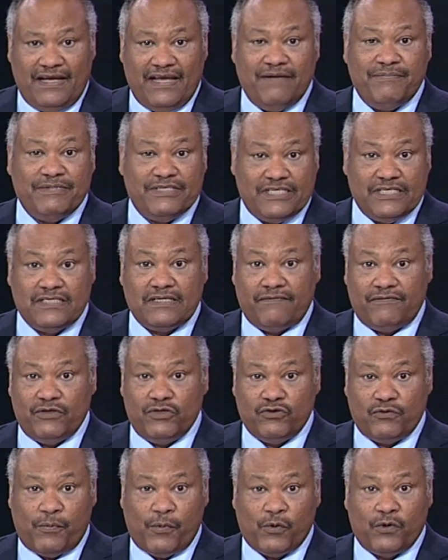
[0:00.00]
ABC 7
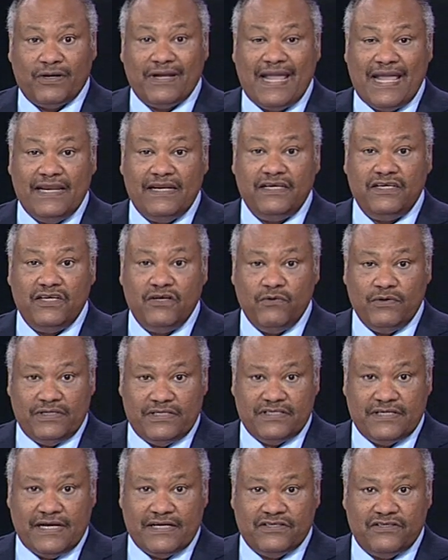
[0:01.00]
News reporter Katie
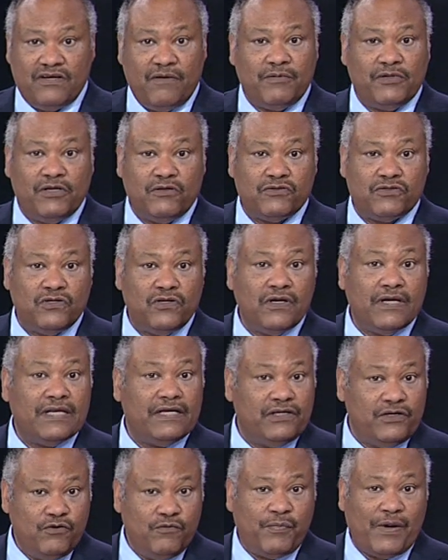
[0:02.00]
Utis takes an up-close look
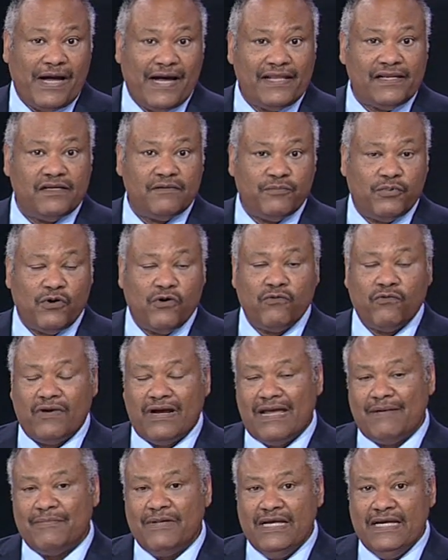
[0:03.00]
at a new pilot
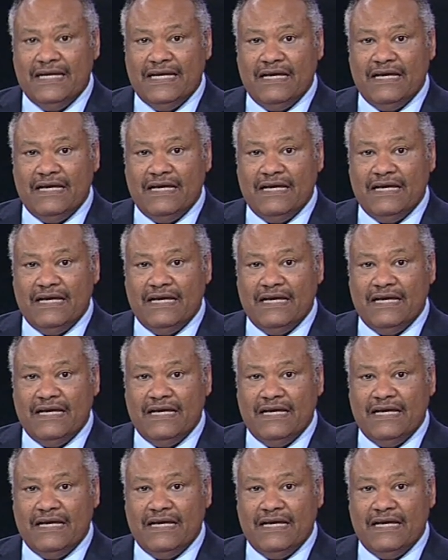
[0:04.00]
program.